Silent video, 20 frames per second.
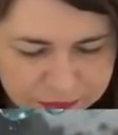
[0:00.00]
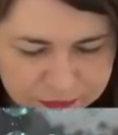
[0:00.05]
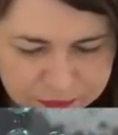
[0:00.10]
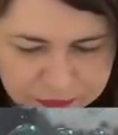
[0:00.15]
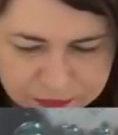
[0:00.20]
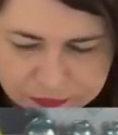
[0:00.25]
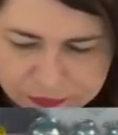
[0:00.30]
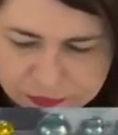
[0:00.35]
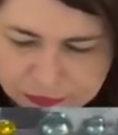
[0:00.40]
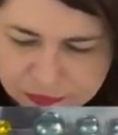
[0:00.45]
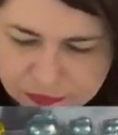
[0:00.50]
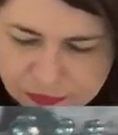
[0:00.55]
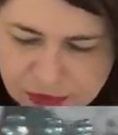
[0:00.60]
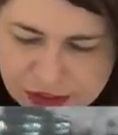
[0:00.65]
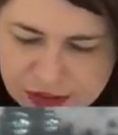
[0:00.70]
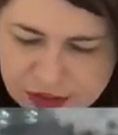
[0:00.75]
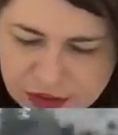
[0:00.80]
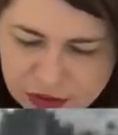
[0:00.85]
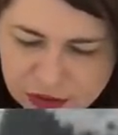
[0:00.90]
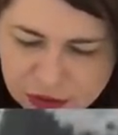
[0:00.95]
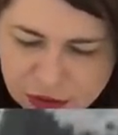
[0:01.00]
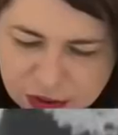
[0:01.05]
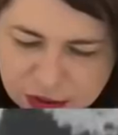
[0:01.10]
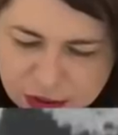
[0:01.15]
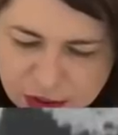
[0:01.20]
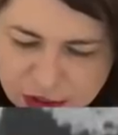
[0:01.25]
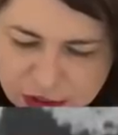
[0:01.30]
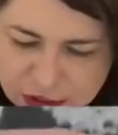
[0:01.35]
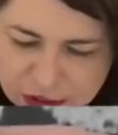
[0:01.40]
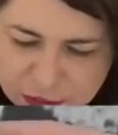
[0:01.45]
look. That's all right.
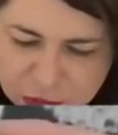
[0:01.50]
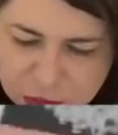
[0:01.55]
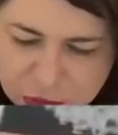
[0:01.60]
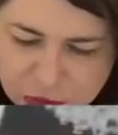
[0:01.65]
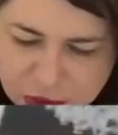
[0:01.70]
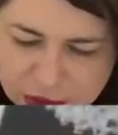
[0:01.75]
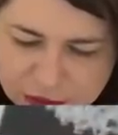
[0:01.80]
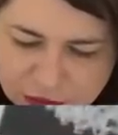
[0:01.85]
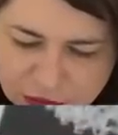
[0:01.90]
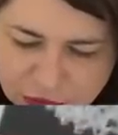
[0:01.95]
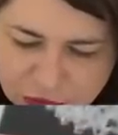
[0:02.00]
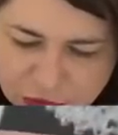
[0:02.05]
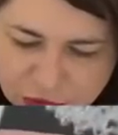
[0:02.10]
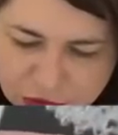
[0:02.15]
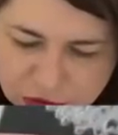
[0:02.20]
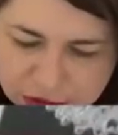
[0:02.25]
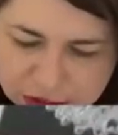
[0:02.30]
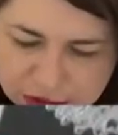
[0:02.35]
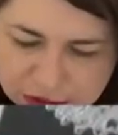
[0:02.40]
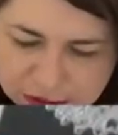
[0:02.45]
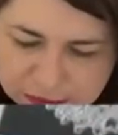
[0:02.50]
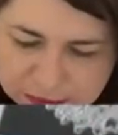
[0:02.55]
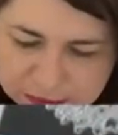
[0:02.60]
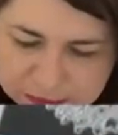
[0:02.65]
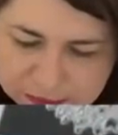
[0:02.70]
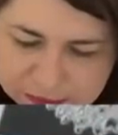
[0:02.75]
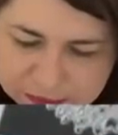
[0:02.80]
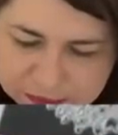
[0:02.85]
We'll have a look later.